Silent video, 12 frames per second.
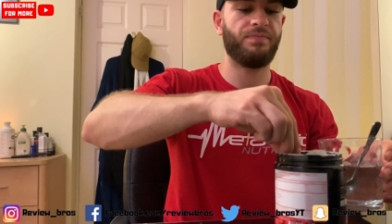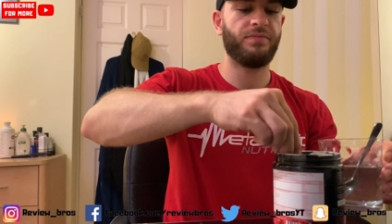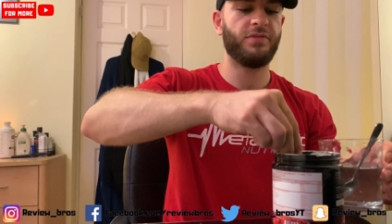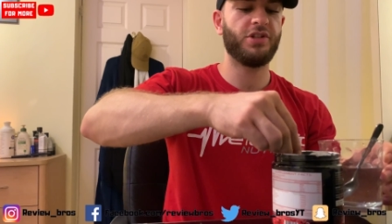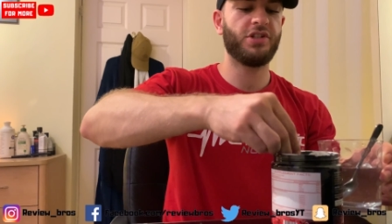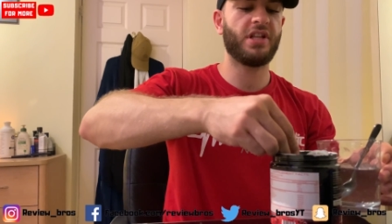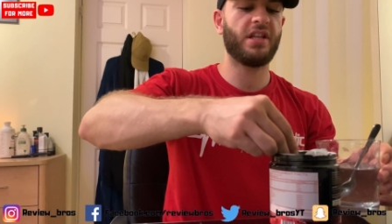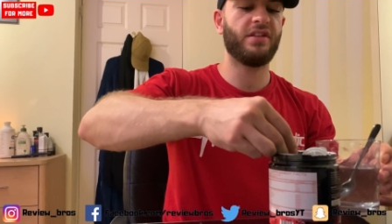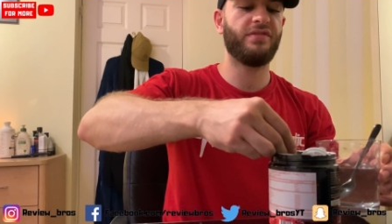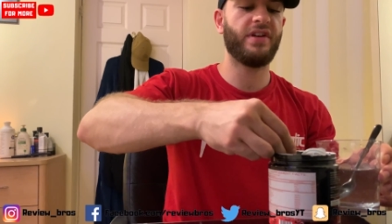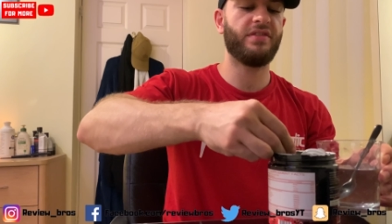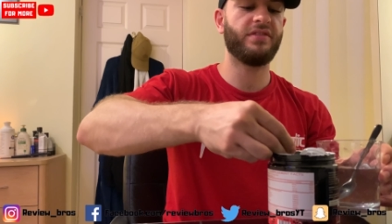just under
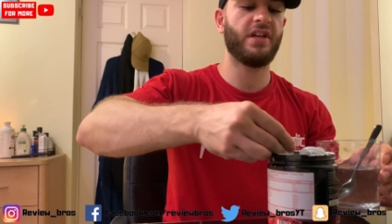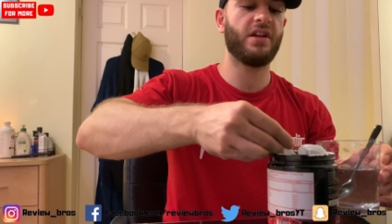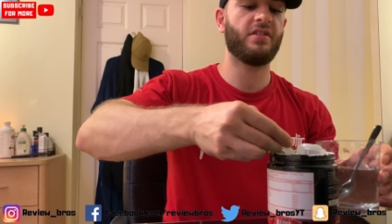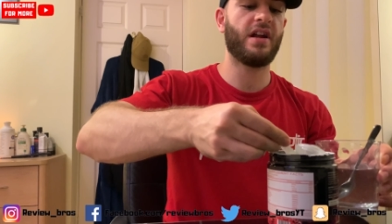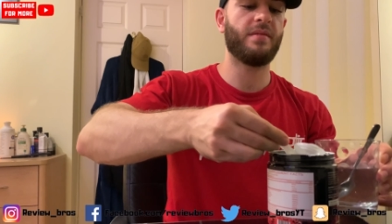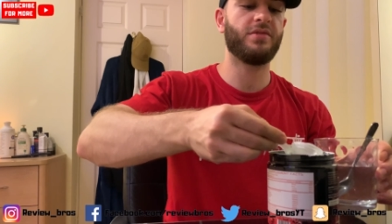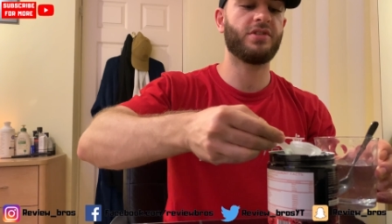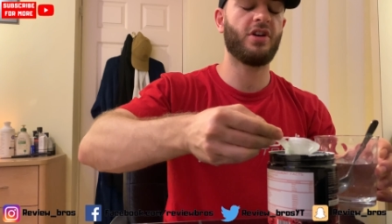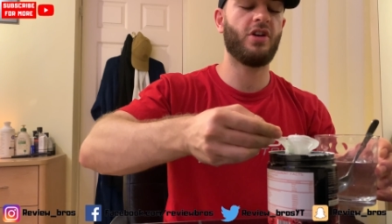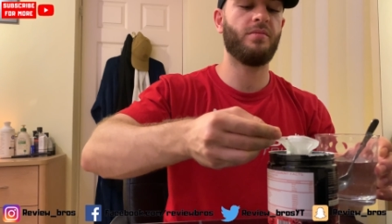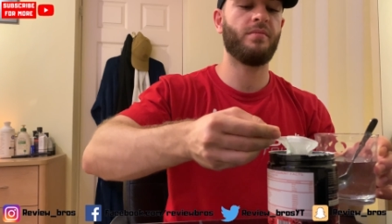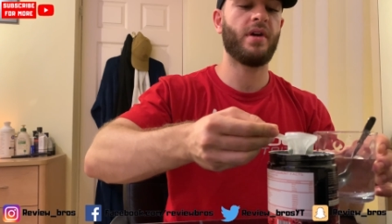15 gram
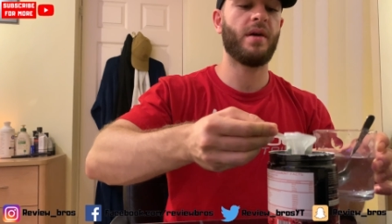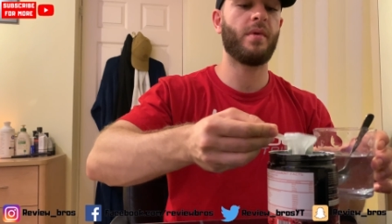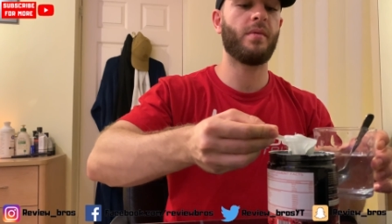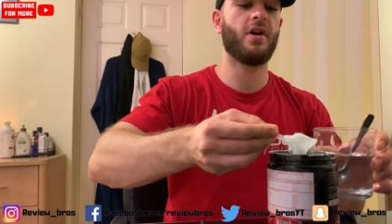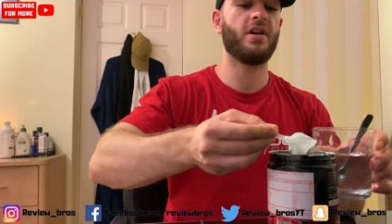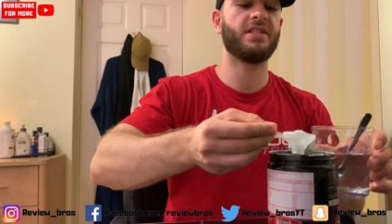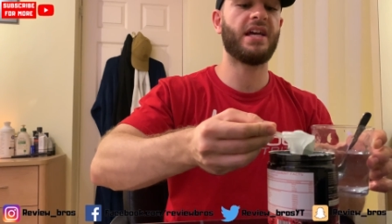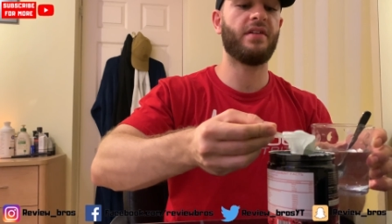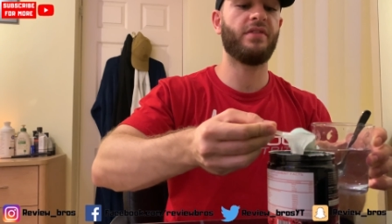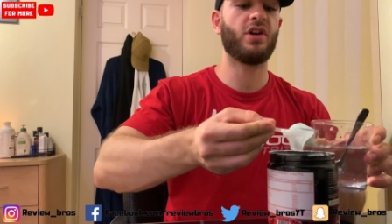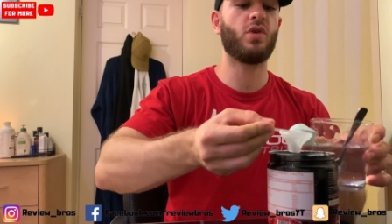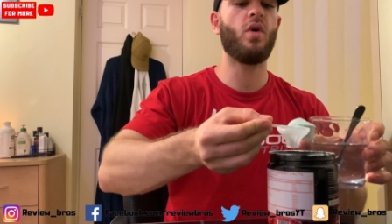scoop, and we worked out
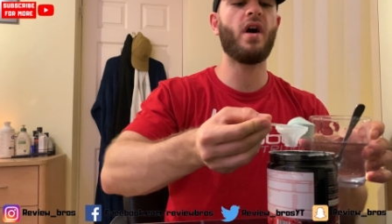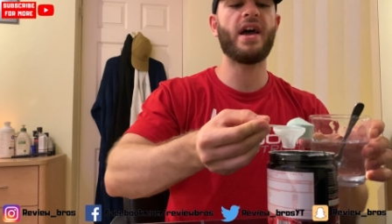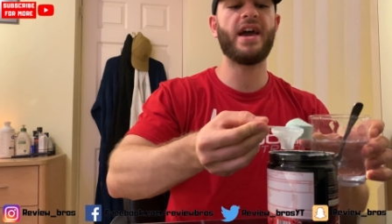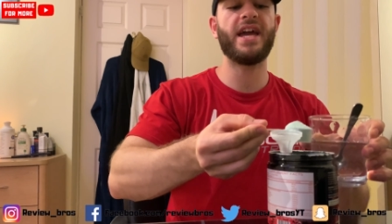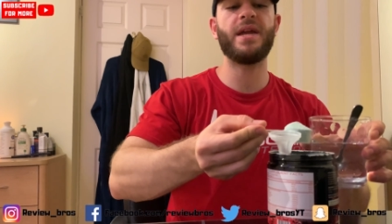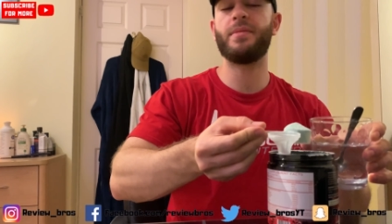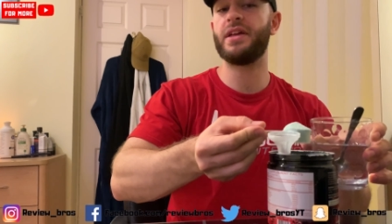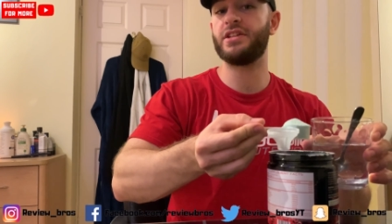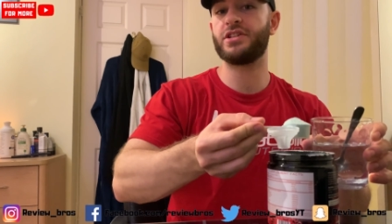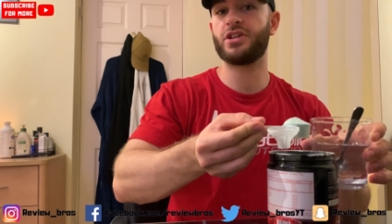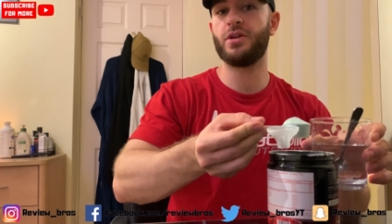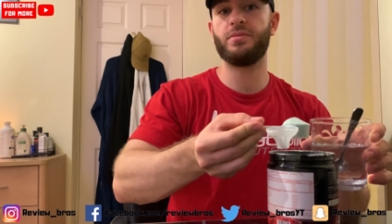that quite a heaping
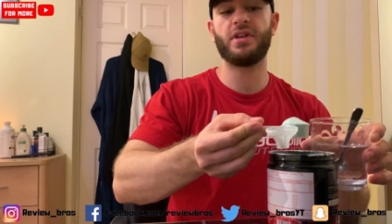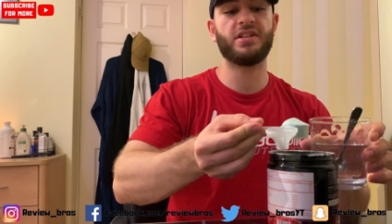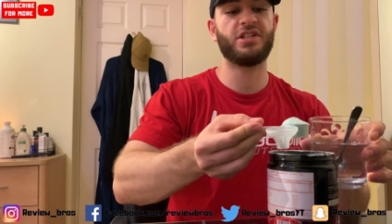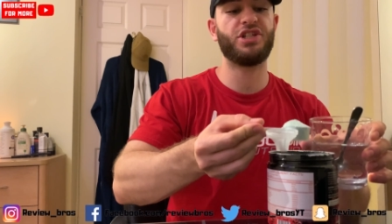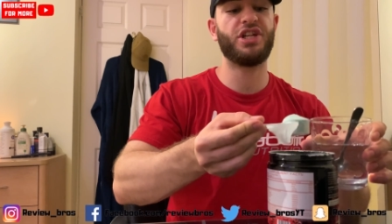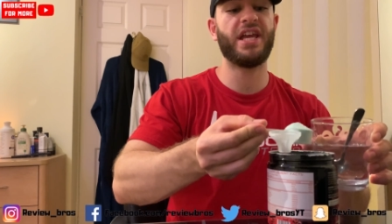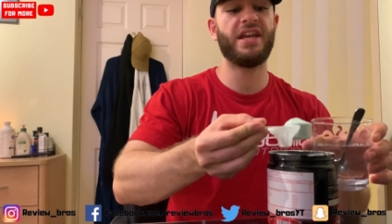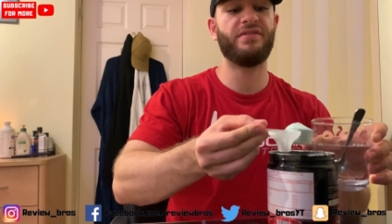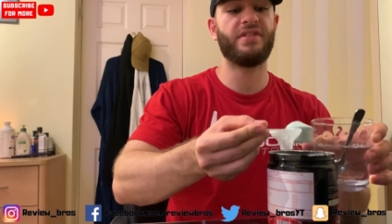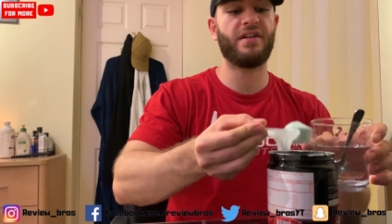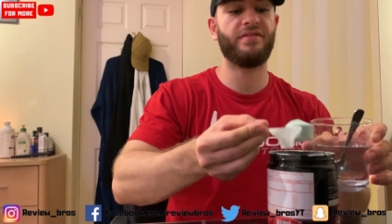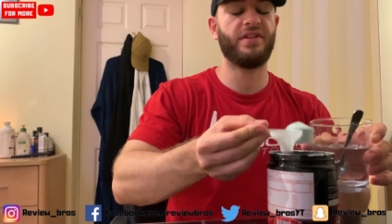scoop does achieve
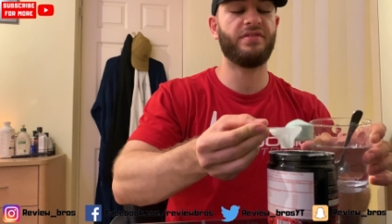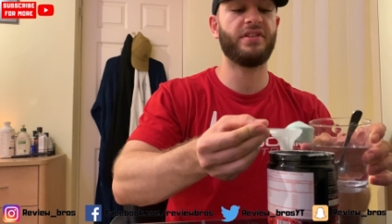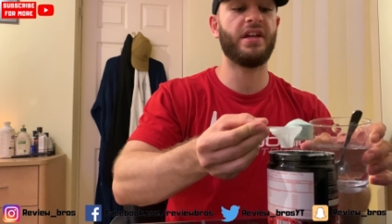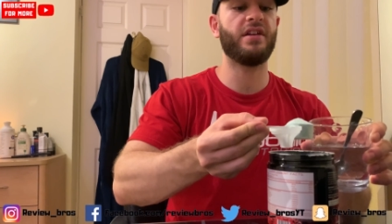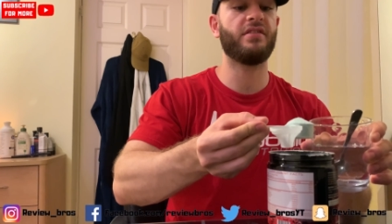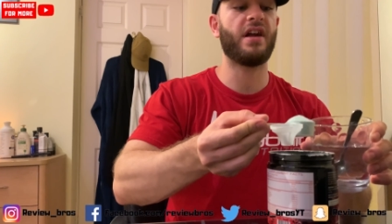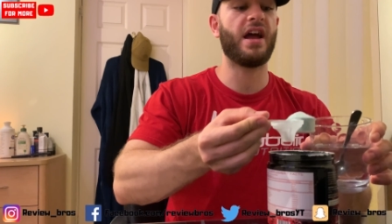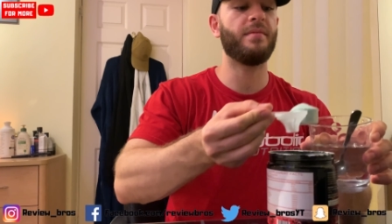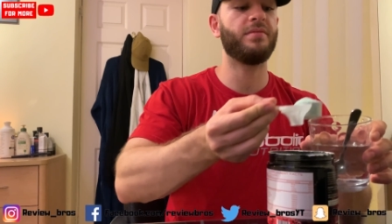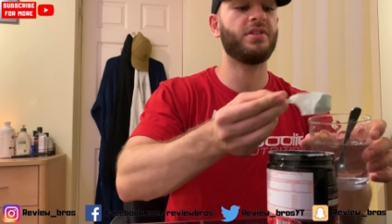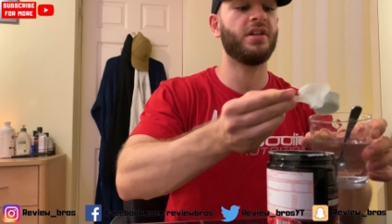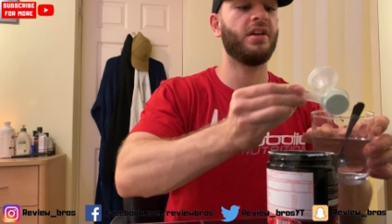that 15
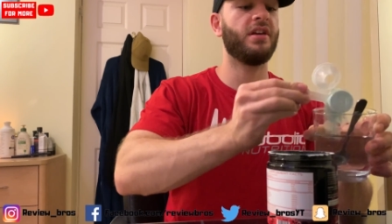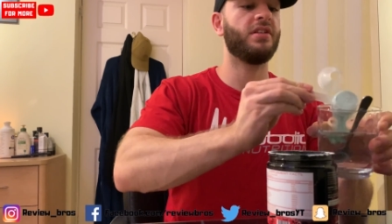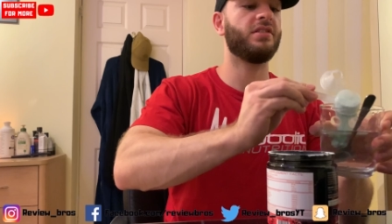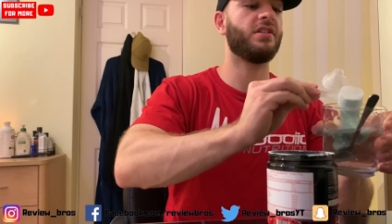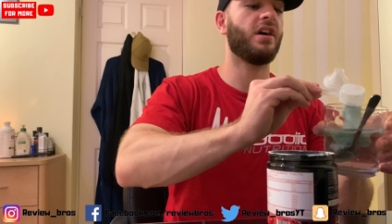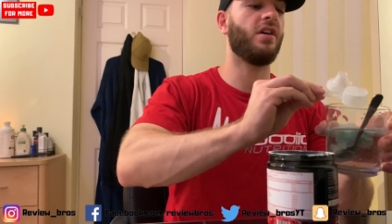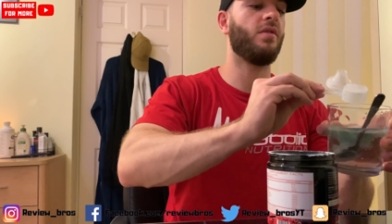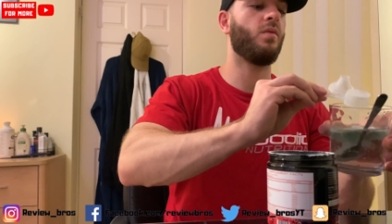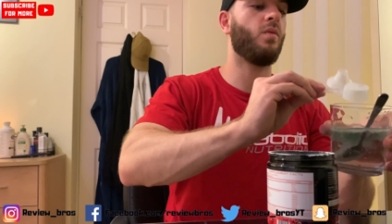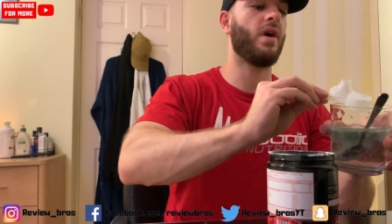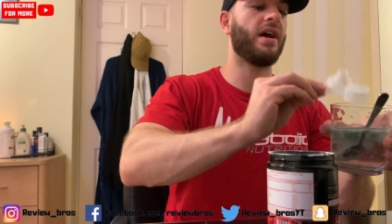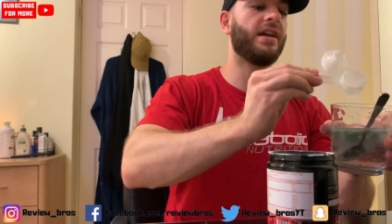grams. So
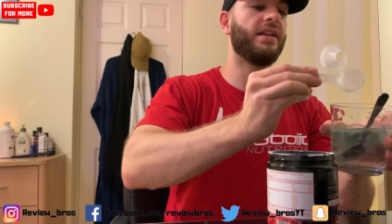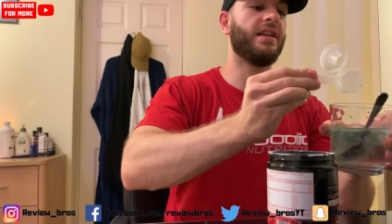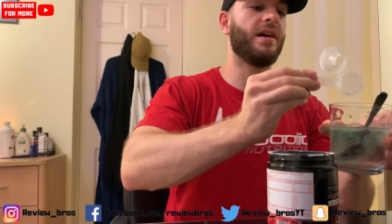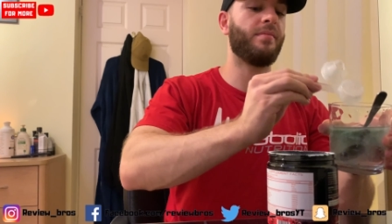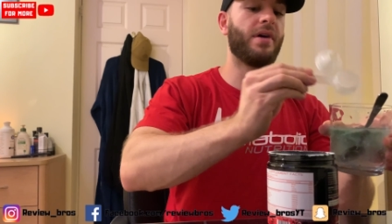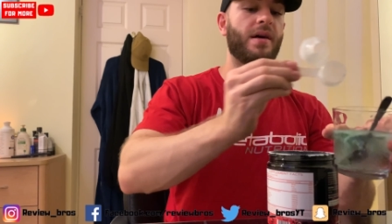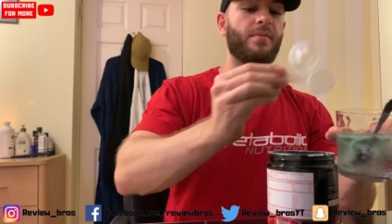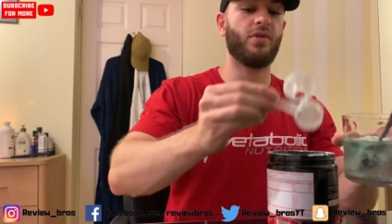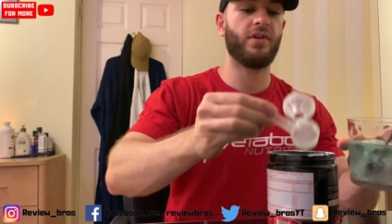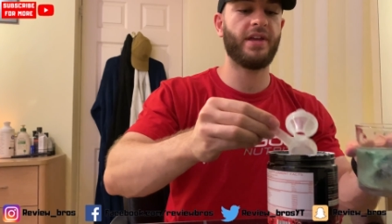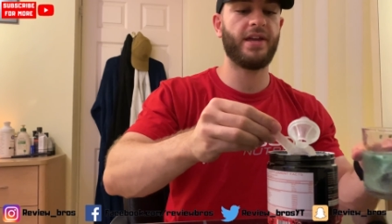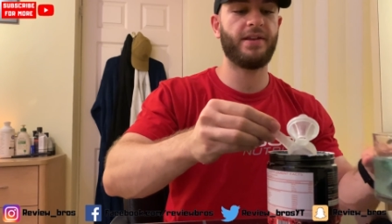whacking that bad
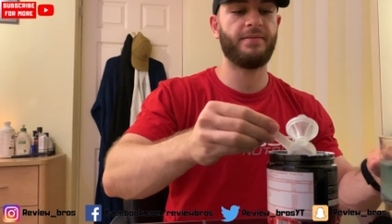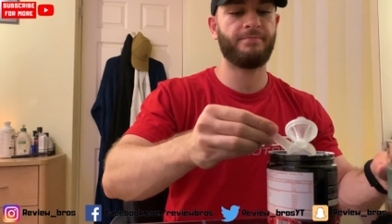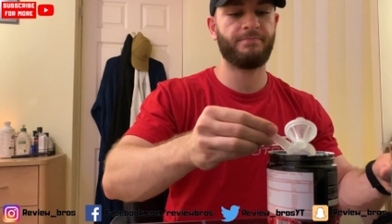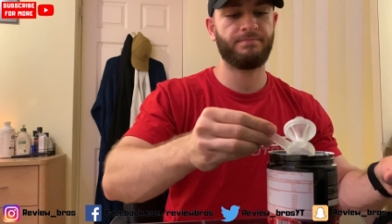boy in,